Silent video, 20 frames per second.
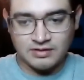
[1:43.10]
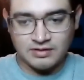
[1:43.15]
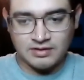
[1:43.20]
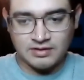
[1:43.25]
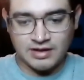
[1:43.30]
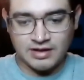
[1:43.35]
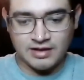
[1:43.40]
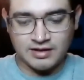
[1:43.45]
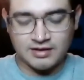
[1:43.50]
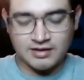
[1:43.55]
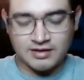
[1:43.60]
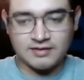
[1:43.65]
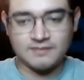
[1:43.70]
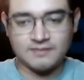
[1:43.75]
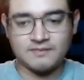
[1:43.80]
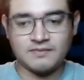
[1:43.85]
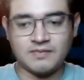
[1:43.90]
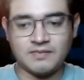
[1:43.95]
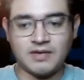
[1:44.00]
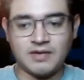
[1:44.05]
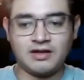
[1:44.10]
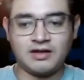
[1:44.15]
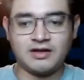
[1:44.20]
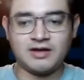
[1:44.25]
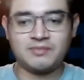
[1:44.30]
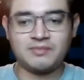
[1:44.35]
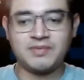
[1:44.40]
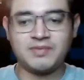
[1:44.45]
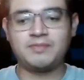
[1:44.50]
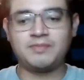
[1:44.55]
Like a lot
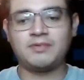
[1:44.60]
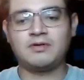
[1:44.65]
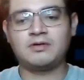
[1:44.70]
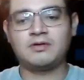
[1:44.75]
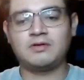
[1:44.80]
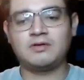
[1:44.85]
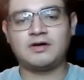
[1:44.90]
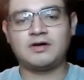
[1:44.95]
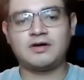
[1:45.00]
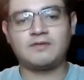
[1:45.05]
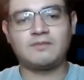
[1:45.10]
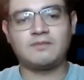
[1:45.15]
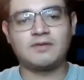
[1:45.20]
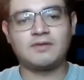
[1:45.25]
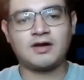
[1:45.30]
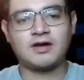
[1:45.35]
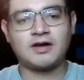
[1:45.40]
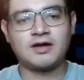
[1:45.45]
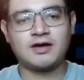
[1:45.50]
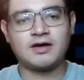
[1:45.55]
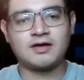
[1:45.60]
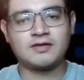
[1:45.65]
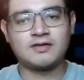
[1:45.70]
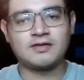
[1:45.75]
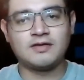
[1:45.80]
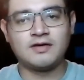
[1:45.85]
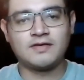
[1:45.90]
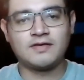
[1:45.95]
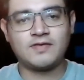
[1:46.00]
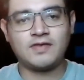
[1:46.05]
of people are gonna
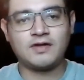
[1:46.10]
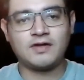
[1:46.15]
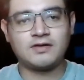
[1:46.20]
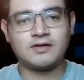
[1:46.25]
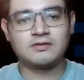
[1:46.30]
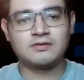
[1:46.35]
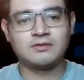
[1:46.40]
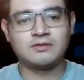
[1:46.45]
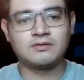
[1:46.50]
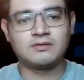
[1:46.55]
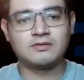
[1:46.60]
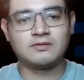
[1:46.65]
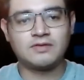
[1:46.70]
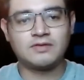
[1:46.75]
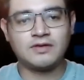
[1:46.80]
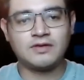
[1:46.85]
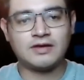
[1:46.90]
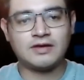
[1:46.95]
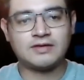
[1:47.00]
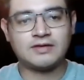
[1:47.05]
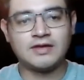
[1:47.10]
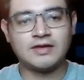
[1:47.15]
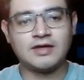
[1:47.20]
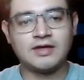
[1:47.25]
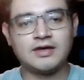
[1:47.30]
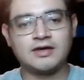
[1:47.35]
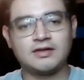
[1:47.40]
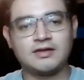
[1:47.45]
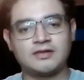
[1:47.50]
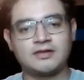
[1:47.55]
tend to think
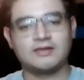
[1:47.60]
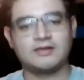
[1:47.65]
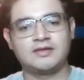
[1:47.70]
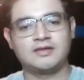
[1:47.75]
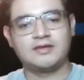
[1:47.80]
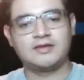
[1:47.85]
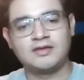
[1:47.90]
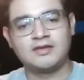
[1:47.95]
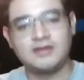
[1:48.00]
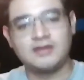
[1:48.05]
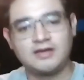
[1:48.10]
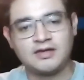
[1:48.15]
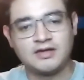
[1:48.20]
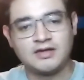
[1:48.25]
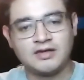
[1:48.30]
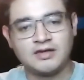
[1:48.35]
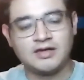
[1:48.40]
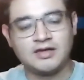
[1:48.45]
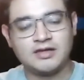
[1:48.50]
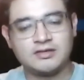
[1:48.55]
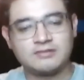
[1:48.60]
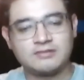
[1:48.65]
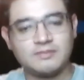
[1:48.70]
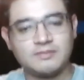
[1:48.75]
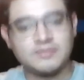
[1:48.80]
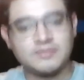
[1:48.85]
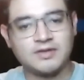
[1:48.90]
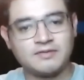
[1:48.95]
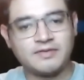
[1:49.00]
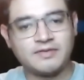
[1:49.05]
that it's
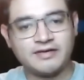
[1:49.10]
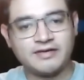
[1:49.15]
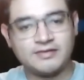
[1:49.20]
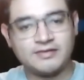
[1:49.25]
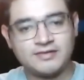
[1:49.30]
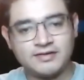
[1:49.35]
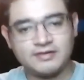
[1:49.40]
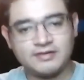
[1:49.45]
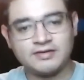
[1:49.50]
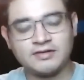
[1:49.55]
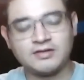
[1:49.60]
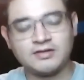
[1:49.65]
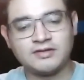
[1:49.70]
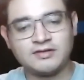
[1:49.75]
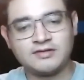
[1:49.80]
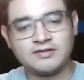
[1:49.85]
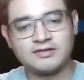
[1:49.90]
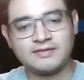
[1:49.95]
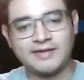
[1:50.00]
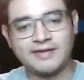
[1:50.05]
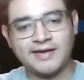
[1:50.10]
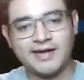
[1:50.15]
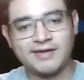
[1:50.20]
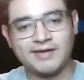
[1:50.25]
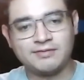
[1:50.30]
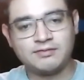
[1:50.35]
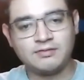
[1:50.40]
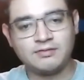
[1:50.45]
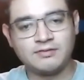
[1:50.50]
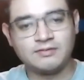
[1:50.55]
something very serious. I
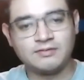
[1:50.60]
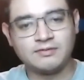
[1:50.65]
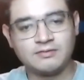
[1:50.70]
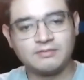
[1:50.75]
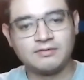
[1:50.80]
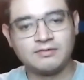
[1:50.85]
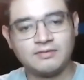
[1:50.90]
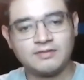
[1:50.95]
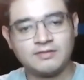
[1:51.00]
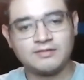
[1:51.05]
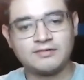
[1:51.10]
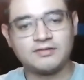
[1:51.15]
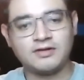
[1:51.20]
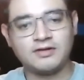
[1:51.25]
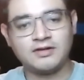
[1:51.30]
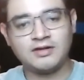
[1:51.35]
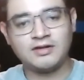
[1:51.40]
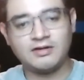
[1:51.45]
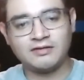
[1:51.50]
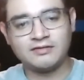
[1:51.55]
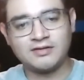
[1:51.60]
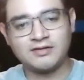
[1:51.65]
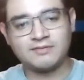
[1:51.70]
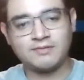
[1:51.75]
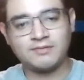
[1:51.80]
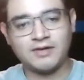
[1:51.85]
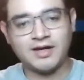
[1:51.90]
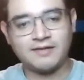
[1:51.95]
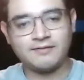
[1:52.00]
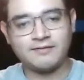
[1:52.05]
have to study all this
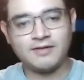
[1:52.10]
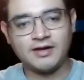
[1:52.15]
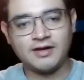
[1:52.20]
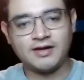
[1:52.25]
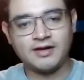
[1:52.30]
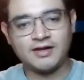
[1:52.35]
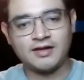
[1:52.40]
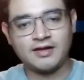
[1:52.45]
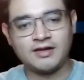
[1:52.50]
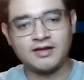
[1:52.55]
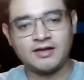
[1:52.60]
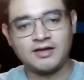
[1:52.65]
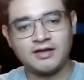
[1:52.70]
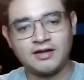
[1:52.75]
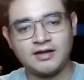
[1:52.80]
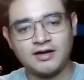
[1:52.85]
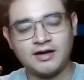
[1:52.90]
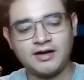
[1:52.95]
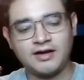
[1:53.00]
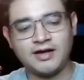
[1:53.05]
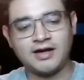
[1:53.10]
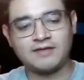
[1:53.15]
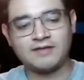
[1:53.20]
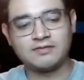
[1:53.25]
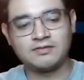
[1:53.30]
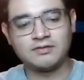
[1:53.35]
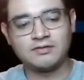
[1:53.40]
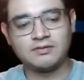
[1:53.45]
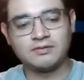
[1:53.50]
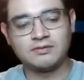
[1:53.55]
vocabulary. I
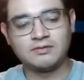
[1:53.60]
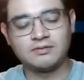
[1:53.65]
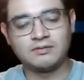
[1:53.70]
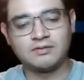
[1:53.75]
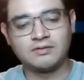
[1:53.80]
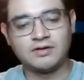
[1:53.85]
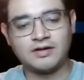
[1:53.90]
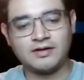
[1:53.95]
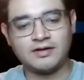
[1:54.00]
have to